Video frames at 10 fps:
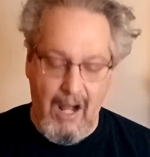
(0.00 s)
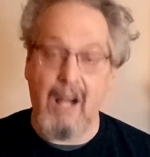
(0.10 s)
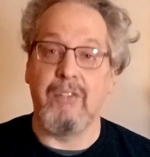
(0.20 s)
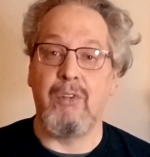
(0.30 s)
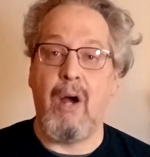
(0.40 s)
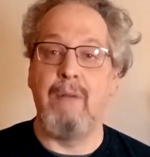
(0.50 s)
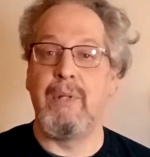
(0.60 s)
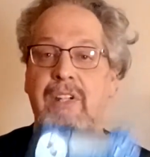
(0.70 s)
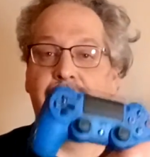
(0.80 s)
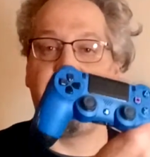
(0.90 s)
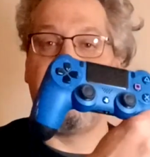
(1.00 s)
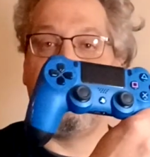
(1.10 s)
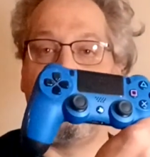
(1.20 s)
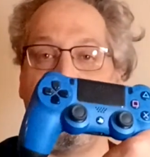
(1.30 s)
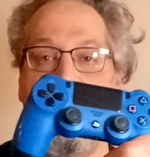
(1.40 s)
So I've been
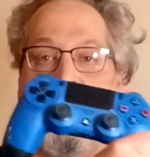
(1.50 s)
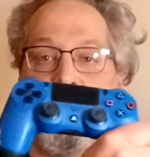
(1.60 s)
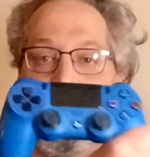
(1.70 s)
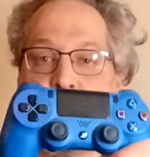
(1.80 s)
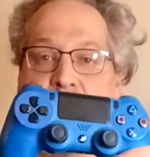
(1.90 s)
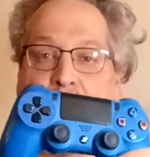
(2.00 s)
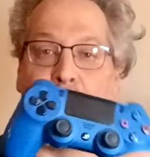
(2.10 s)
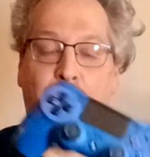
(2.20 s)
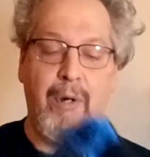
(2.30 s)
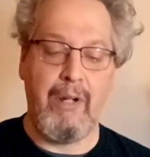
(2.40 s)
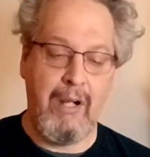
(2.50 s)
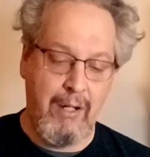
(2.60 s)
using DualShock 4,